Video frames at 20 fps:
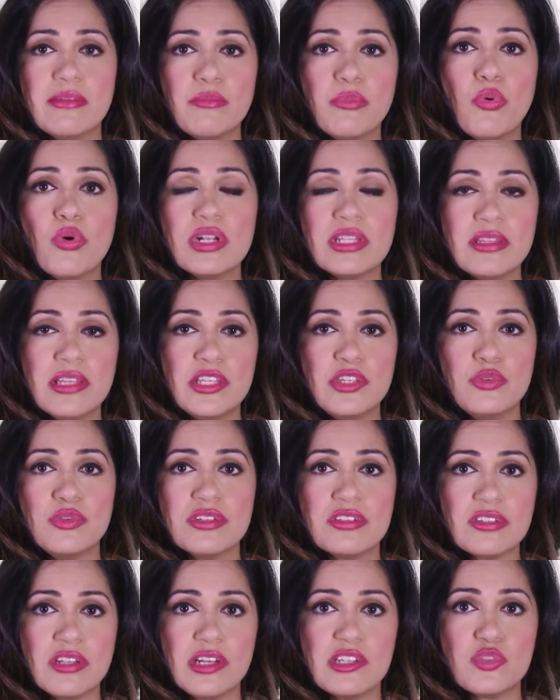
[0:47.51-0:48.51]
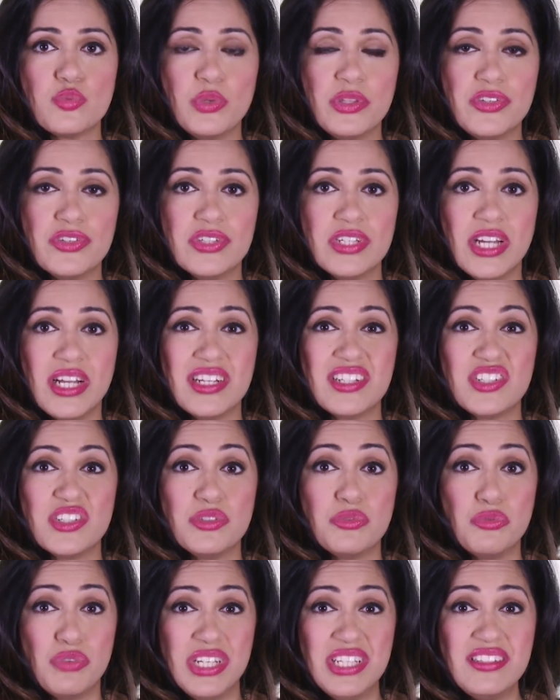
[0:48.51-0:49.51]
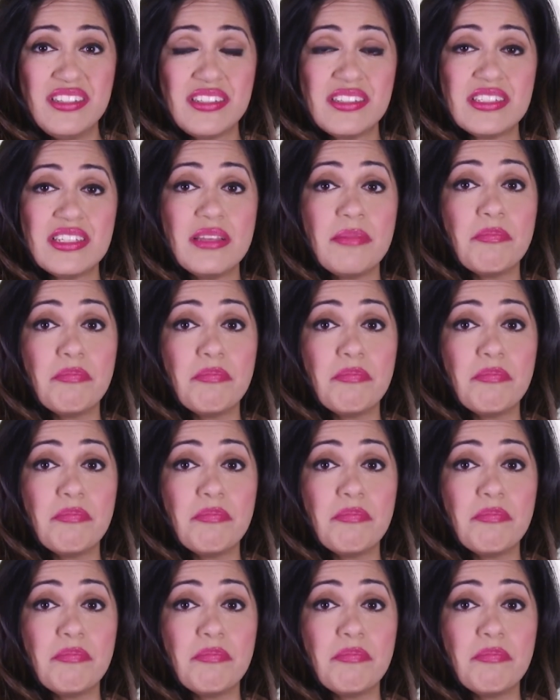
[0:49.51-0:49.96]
important that you discuss with your doctor risks,